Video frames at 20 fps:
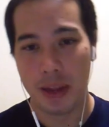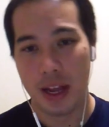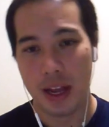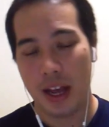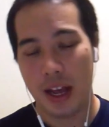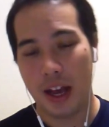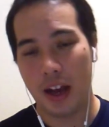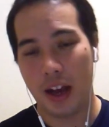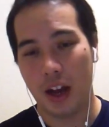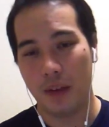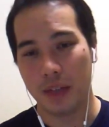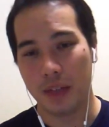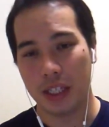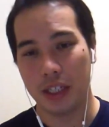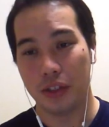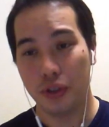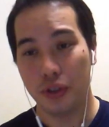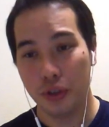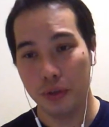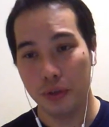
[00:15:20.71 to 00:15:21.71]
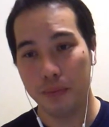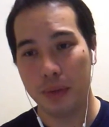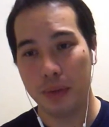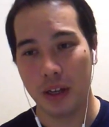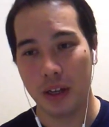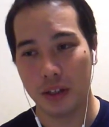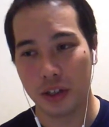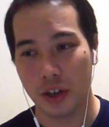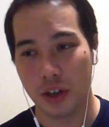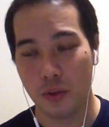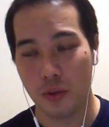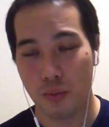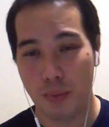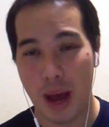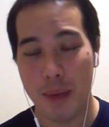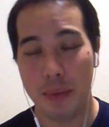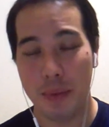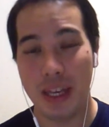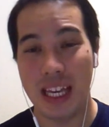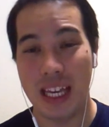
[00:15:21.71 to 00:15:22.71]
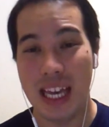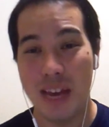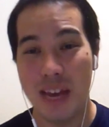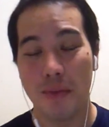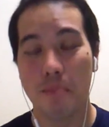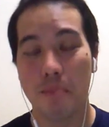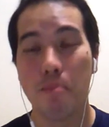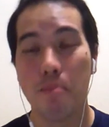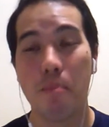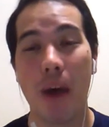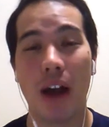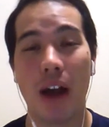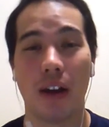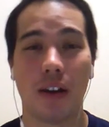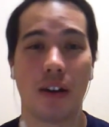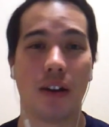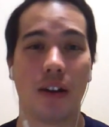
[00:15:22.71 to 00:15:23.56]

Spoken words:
and obviously Tomb Pillager might be even better